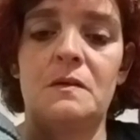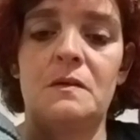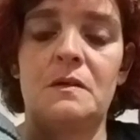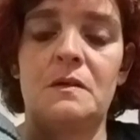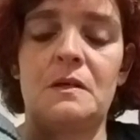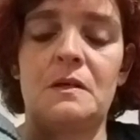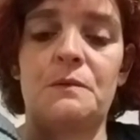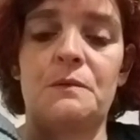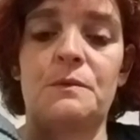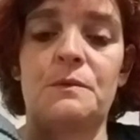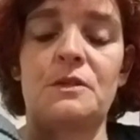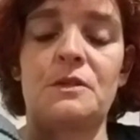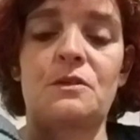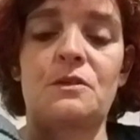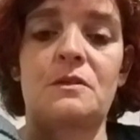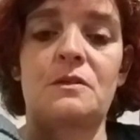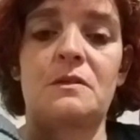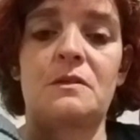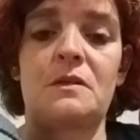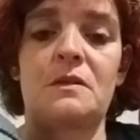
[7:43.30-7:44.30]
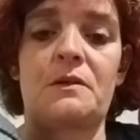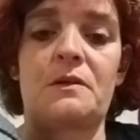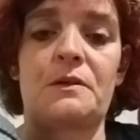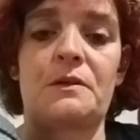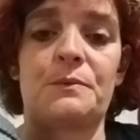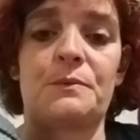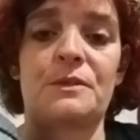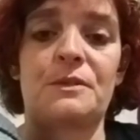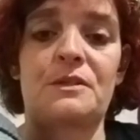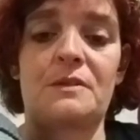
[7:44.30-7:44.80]
I wish
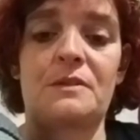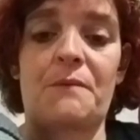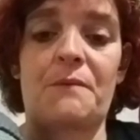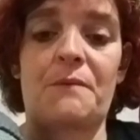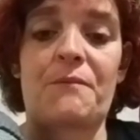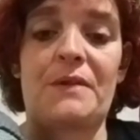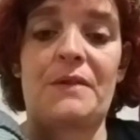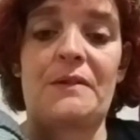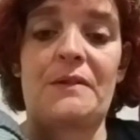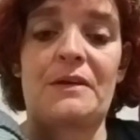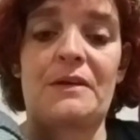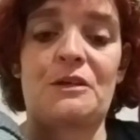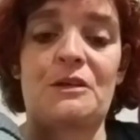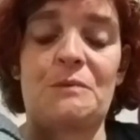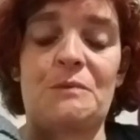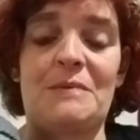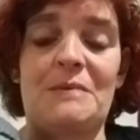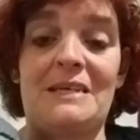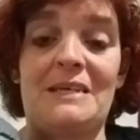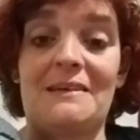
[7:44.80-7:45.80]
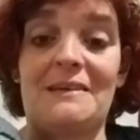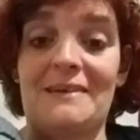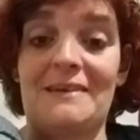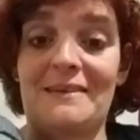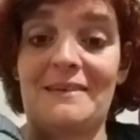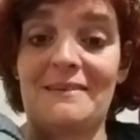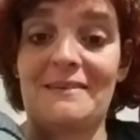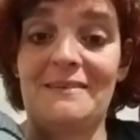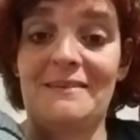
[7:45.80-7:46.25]
there was something that could be done.